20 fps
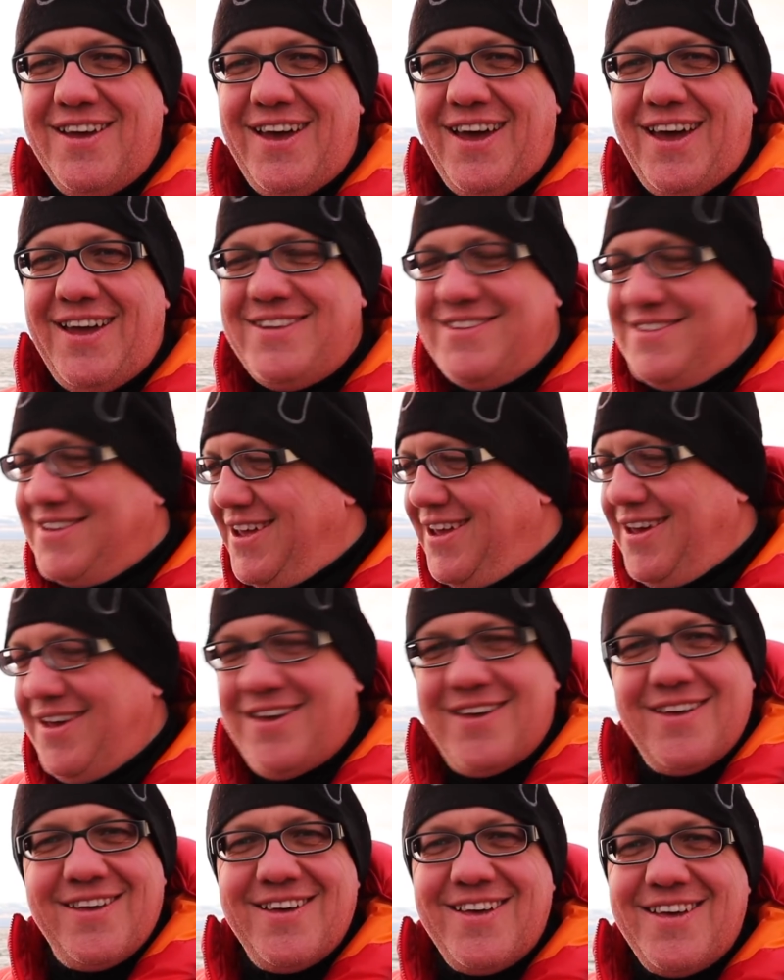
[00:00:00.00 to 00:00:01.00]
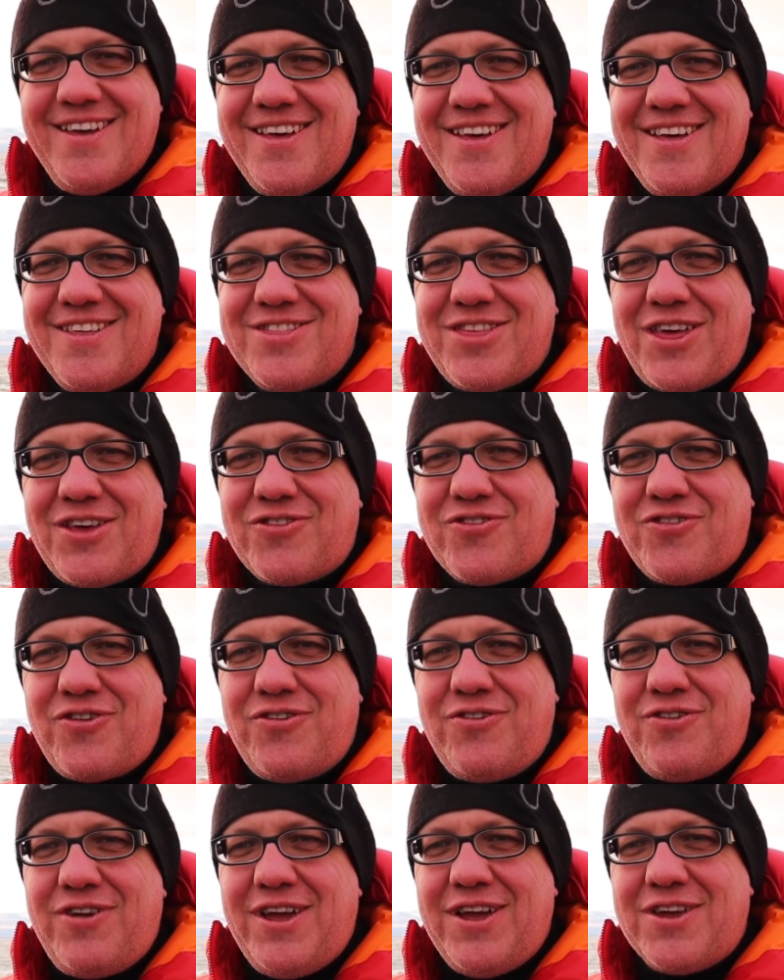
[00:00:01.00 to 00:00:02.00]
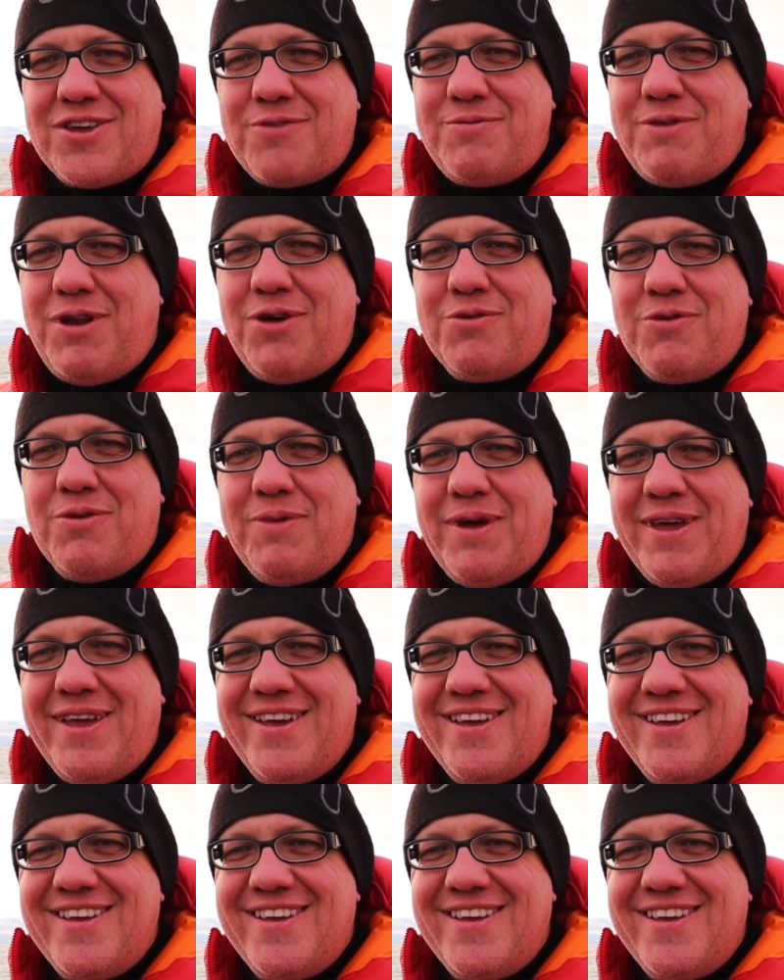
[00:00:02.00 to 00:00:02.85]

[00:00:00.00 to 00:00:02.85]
and thanks for coming along with me.